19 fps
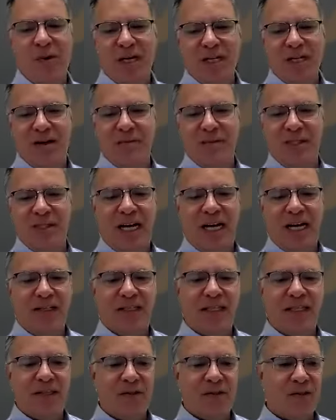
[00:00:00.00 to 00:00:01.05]
what comes out
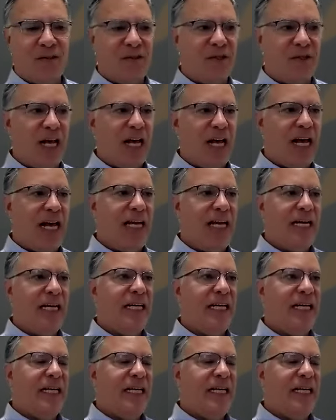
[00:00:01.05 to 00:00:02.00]
the other side,